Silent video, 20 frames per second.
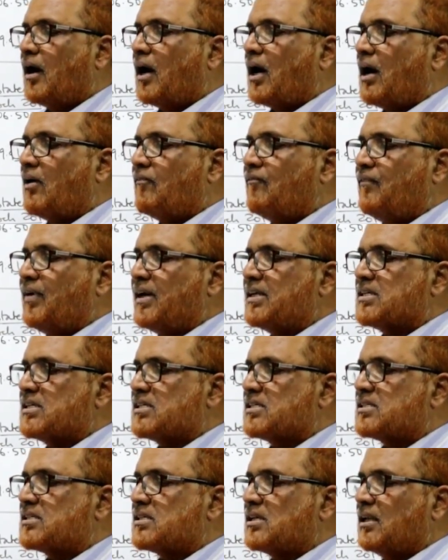Uh,
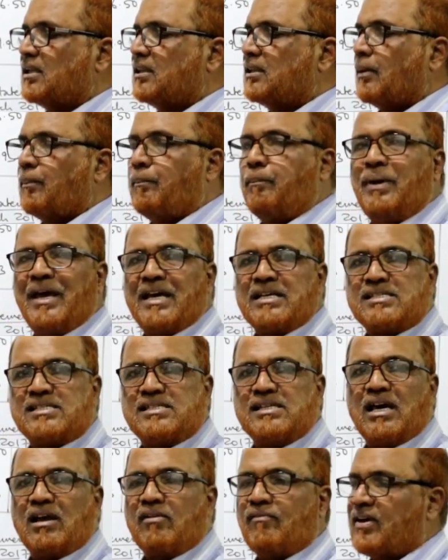wages, the
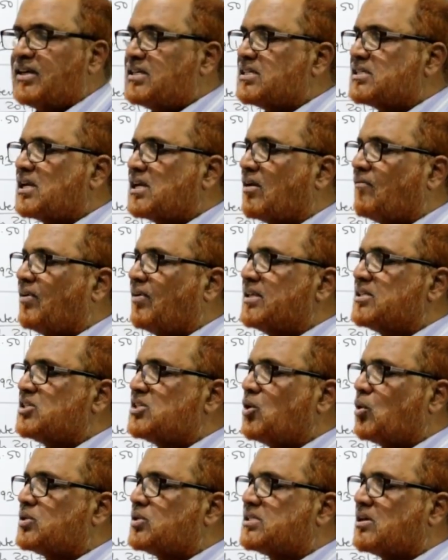base year wages are
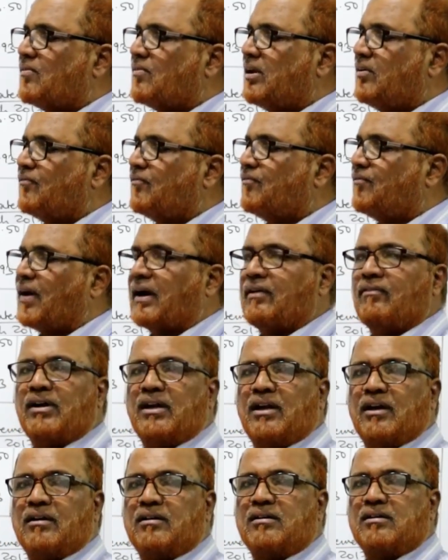
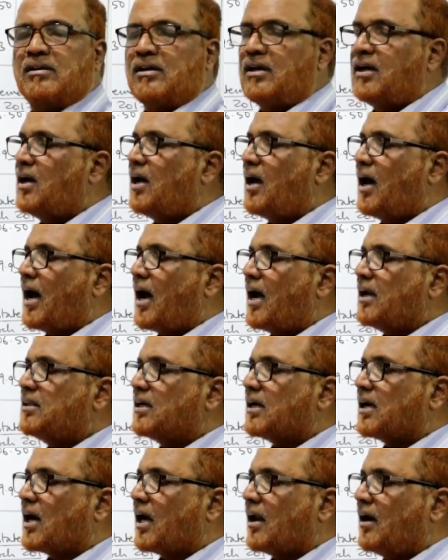107,500 and
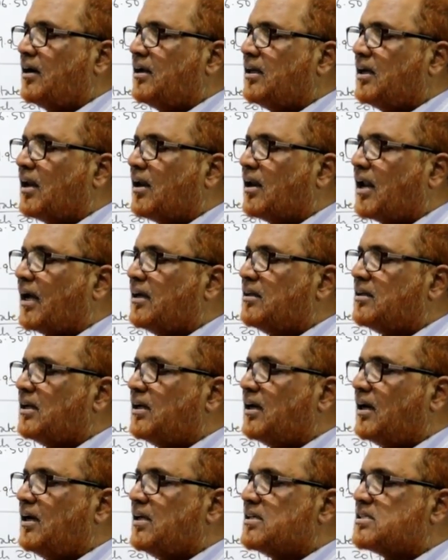the current year
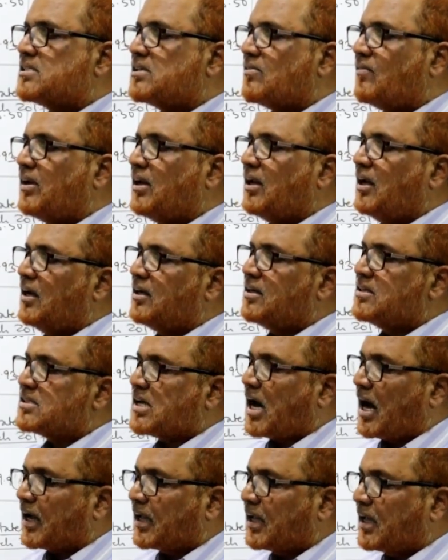1987 it is
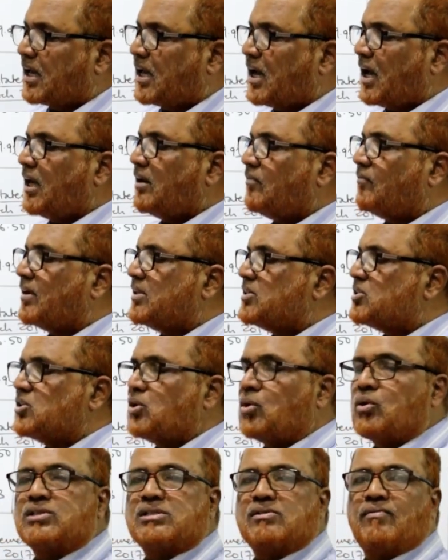again
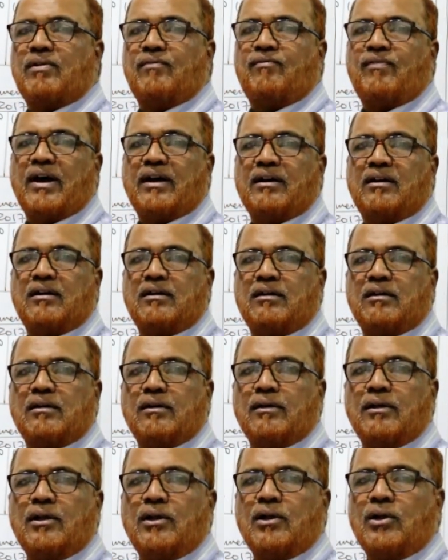107,500.
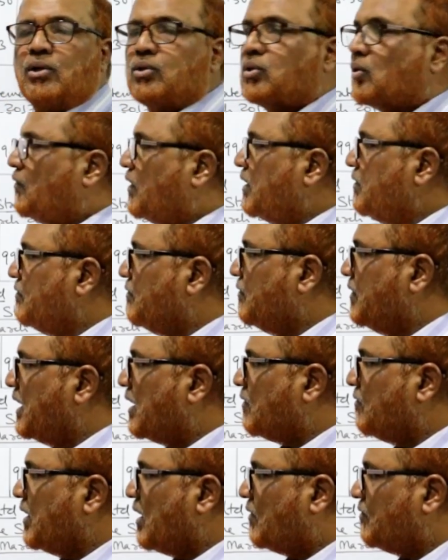So one
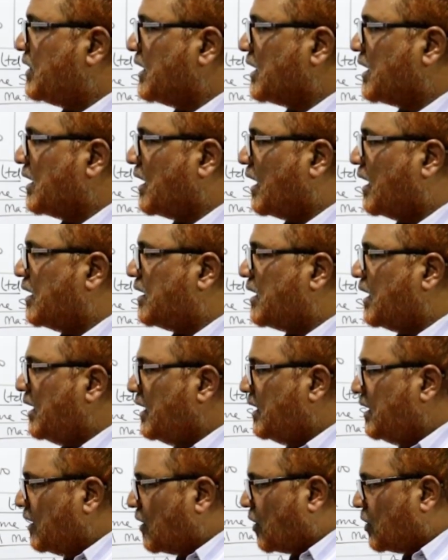year we have taken 100
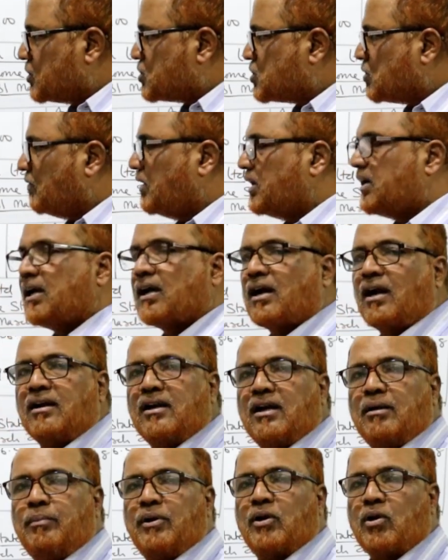here also we will take
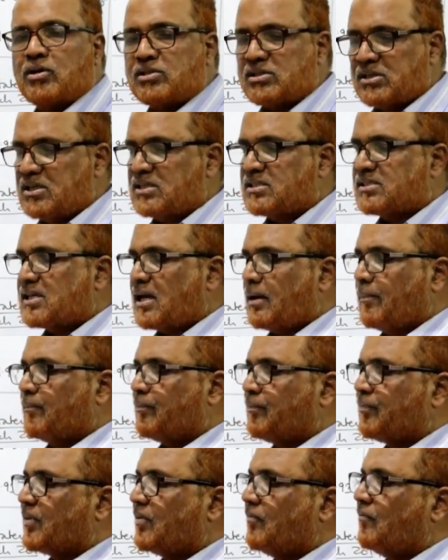100 because it is same
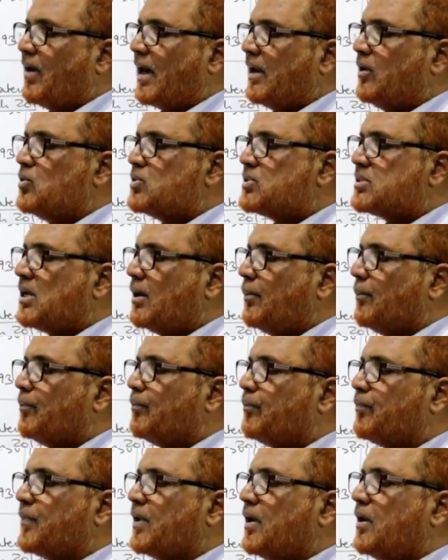value same.